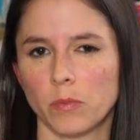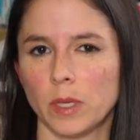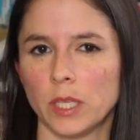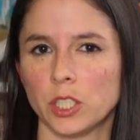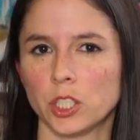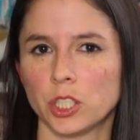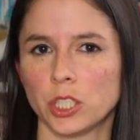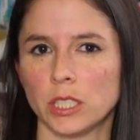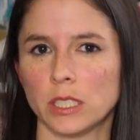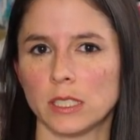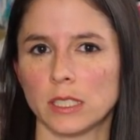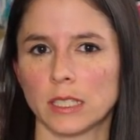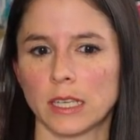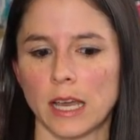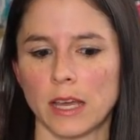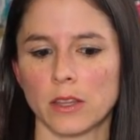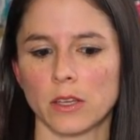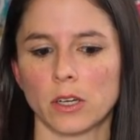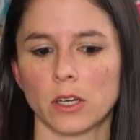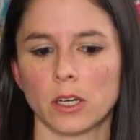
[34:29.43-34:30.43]
pinched in
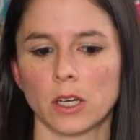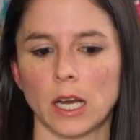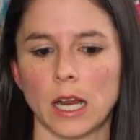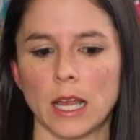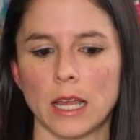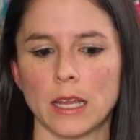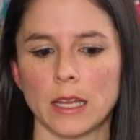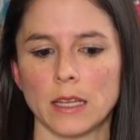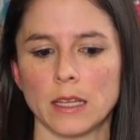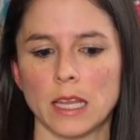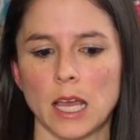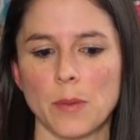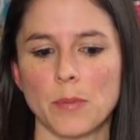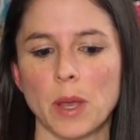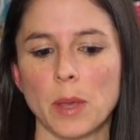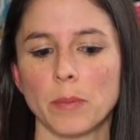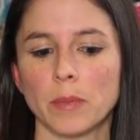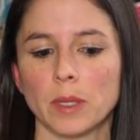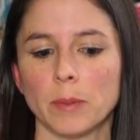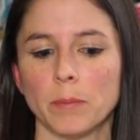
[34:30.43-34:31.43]
together and that
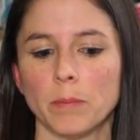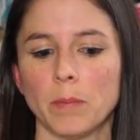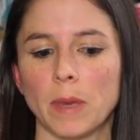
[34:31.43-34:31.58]
might be,